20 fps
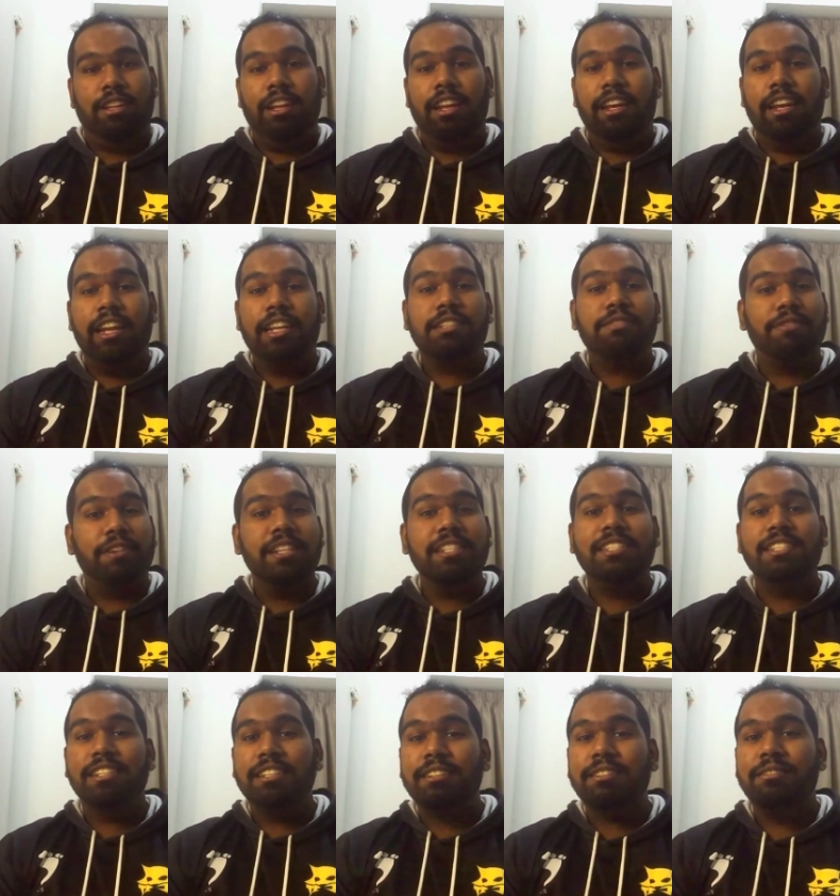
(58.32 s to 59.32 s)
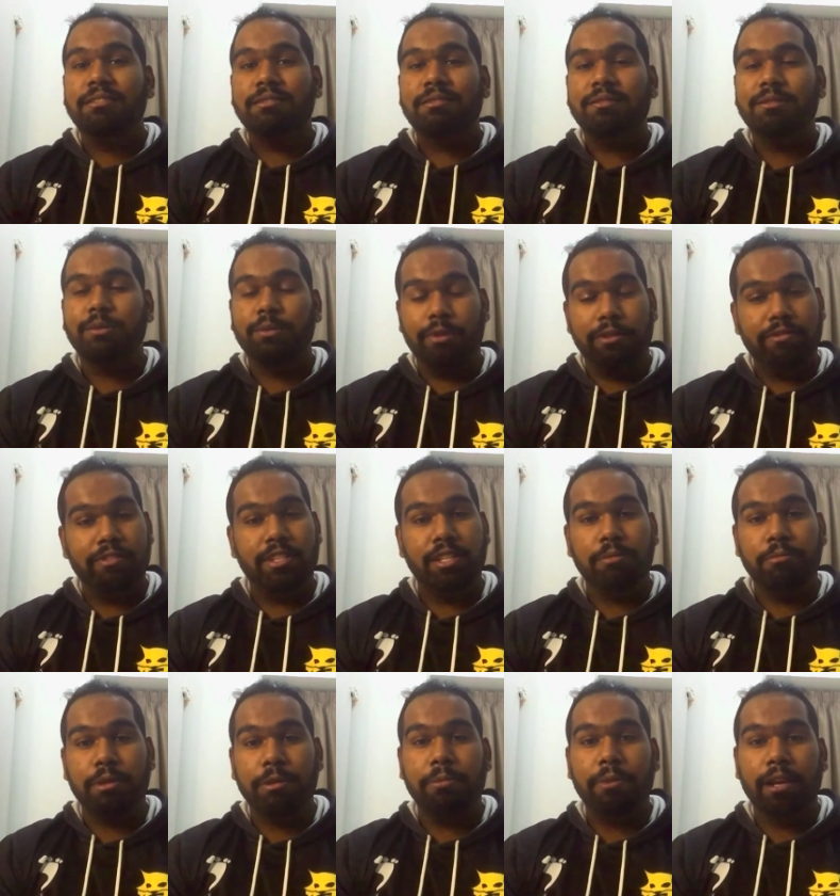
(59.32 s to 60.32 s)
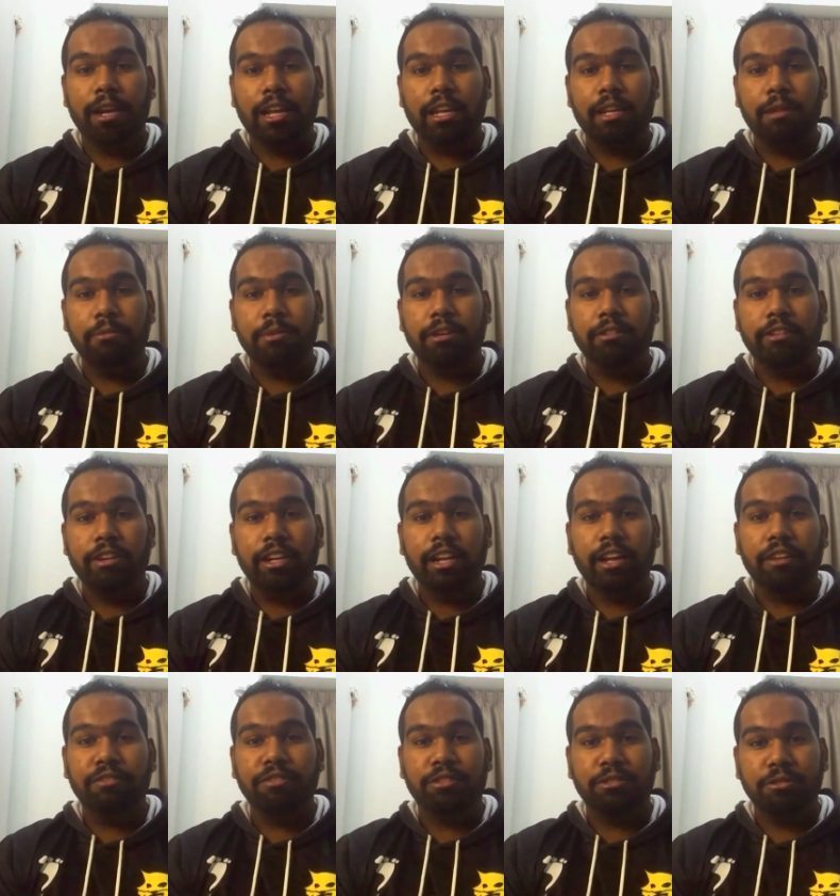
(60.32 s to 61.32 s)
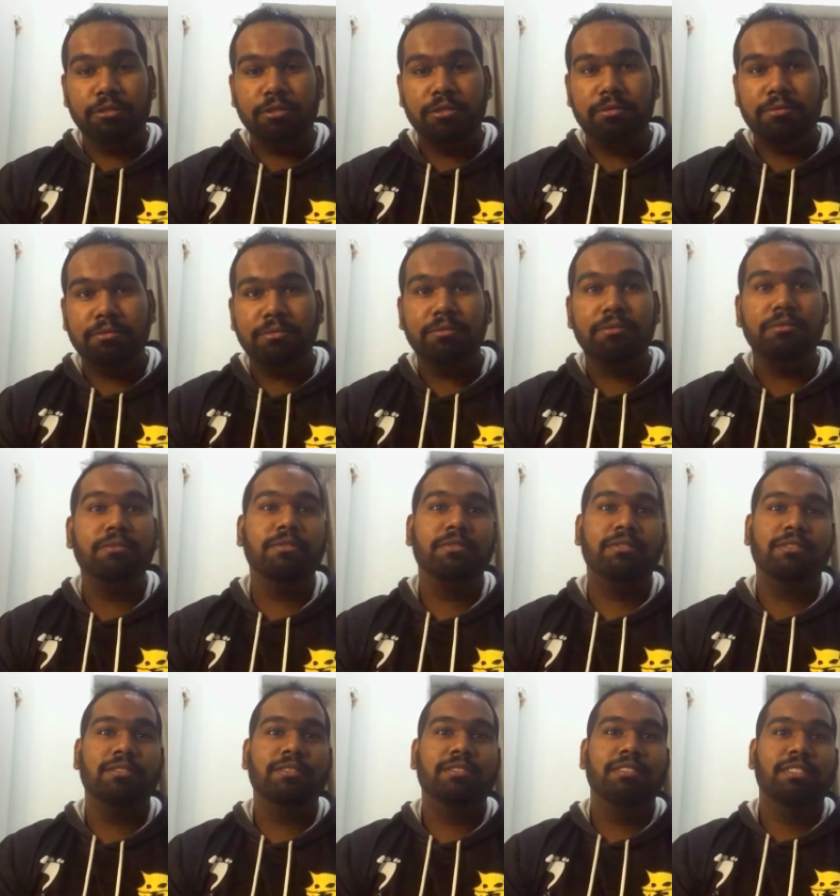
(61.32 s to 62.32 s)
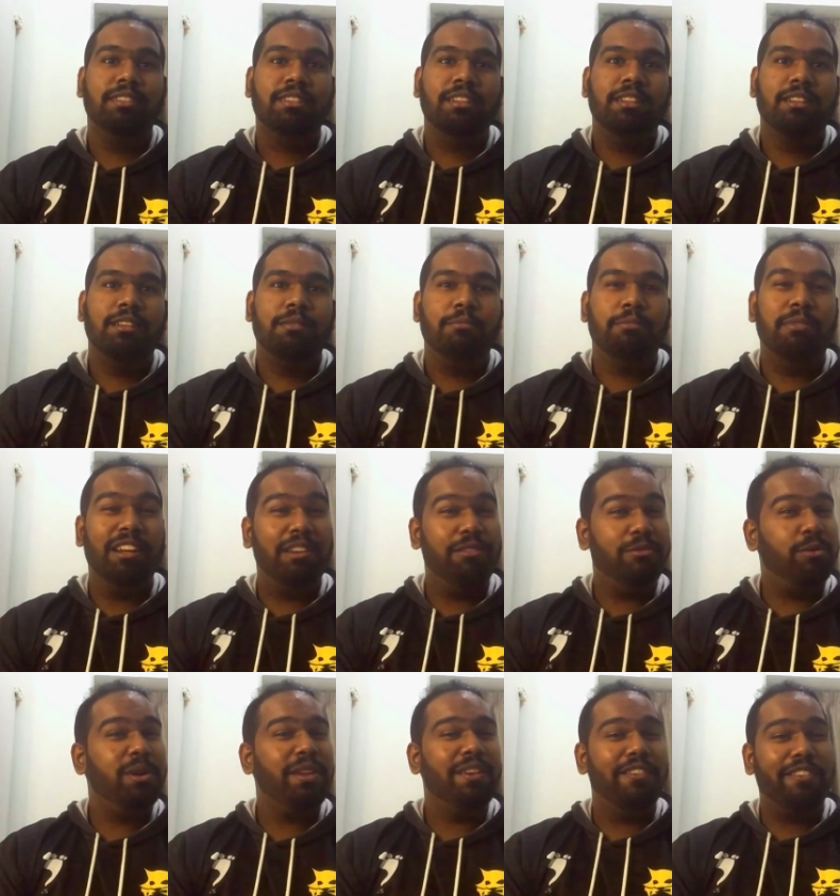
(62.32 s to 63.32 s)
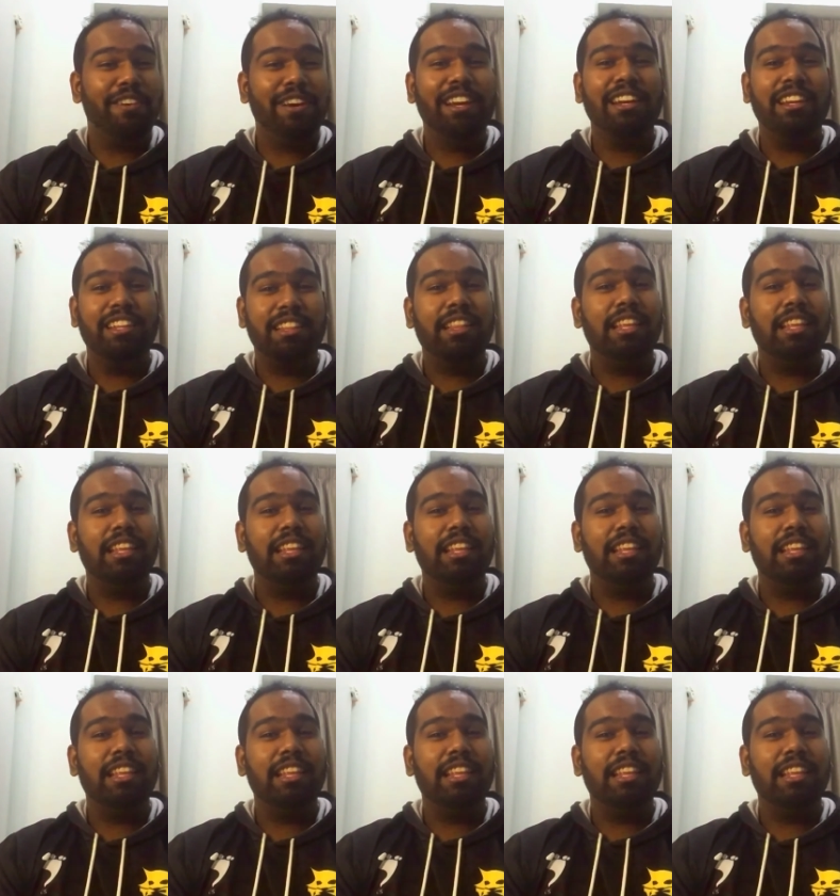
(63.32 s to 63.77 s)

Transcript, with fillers: And let's face it, we've seen people like him in real life too. But if we really